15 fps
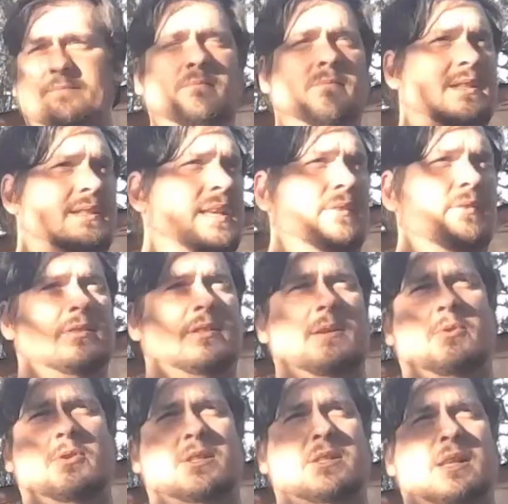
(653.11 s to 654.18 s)
meticulously
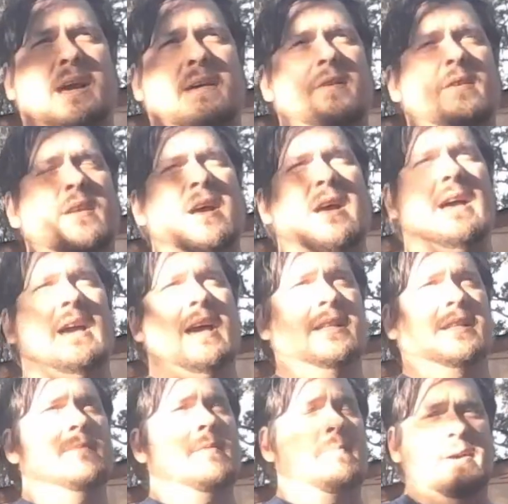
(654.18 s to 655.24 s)
puts it together, and
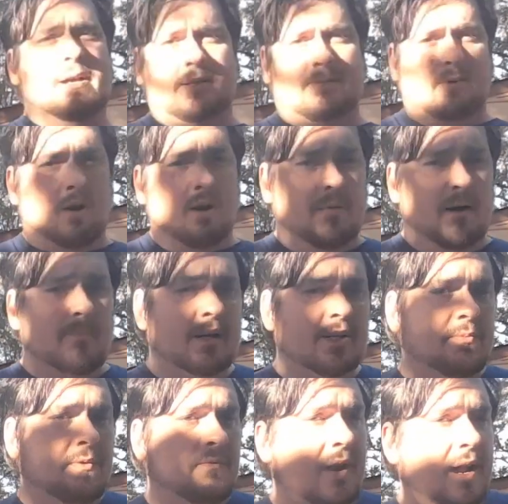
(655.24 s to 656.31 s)
it's going to be picked apart by
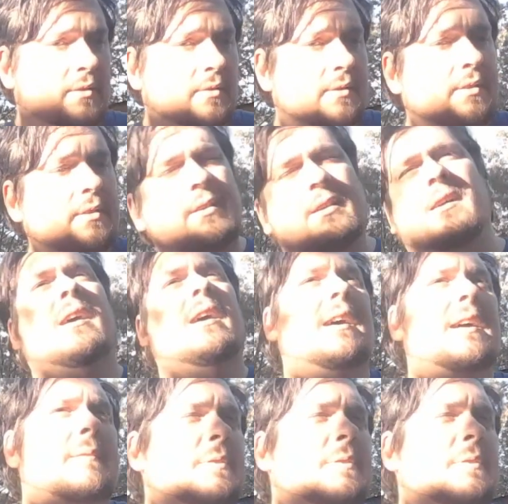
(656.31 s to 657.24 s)
Benjamin Franklin in